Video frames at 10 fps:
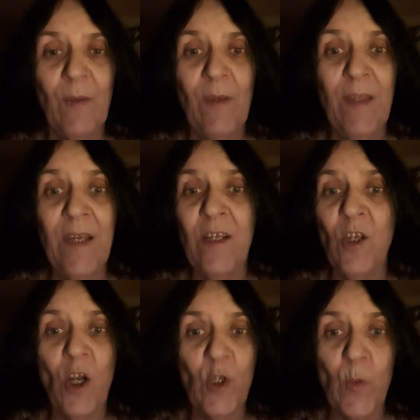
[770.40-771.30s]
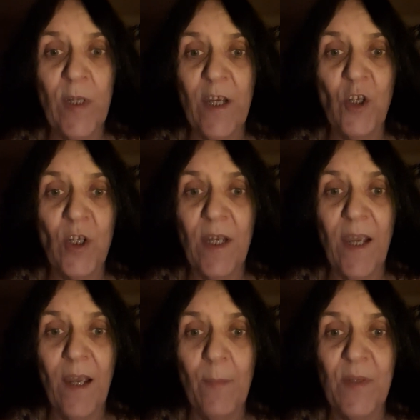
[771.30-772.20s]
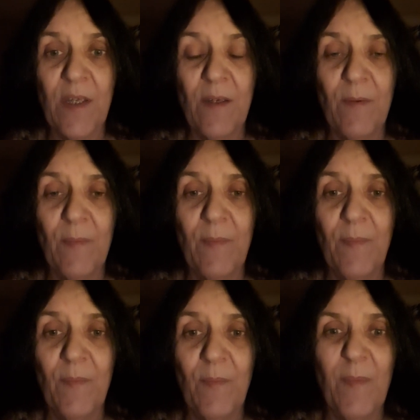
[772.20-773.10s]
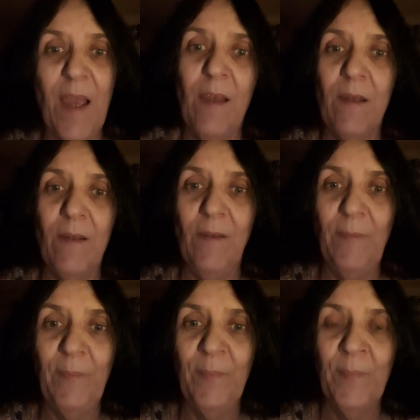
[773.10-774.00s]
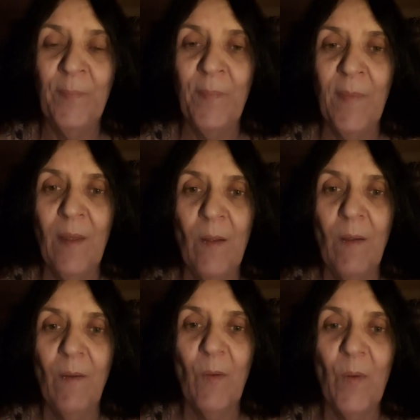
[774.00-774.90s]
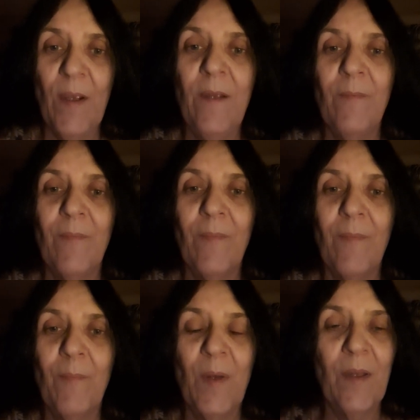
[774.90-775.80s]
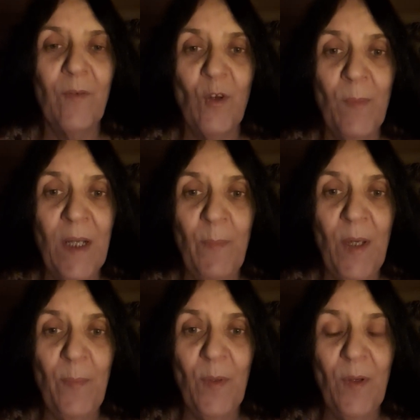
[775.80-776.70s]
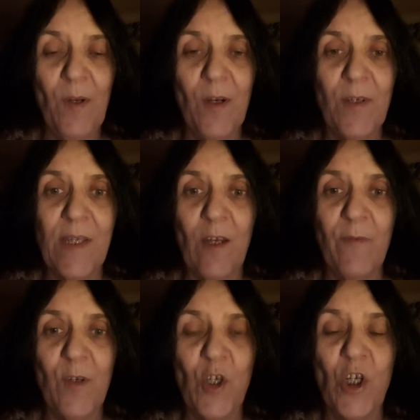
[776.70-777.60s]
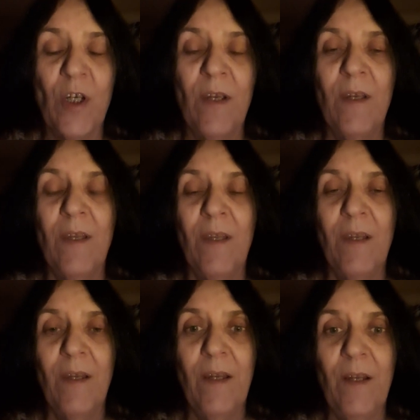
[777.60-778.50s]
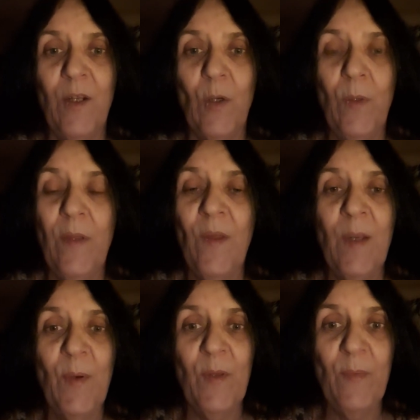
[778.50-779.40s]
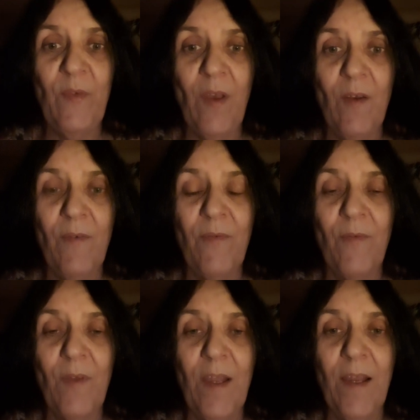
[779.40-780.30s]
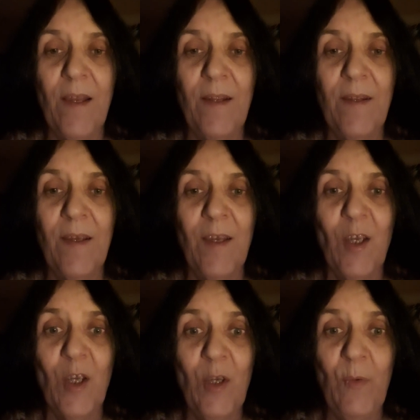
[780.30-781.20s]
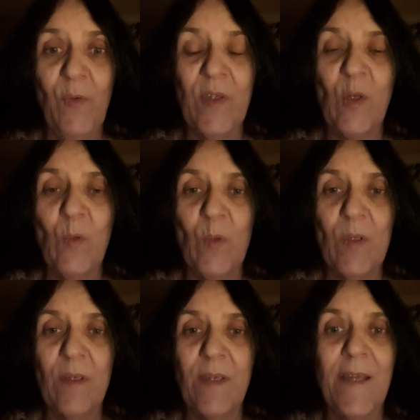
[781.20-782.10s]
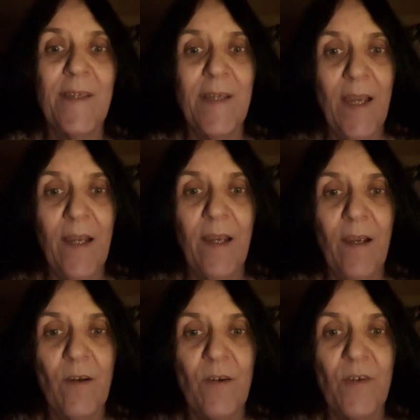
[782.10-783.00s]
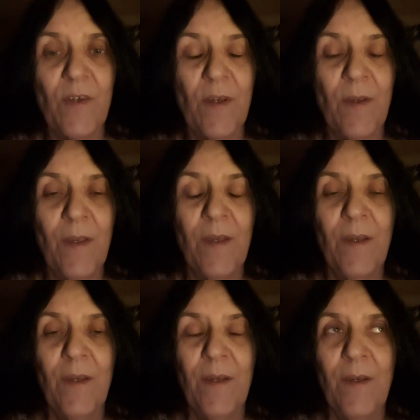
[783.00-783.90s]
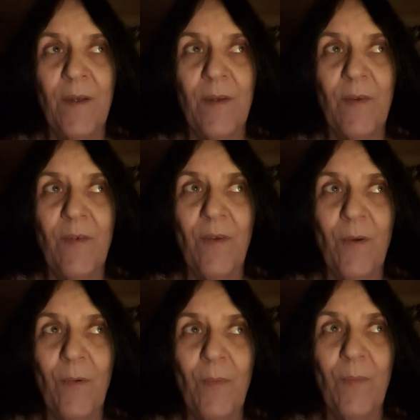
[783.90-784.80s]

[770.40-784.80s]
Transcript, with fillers: in the indoctrination camps. Hell, right? But too many people are selfish and only think about themselves and use schools as daycares. So,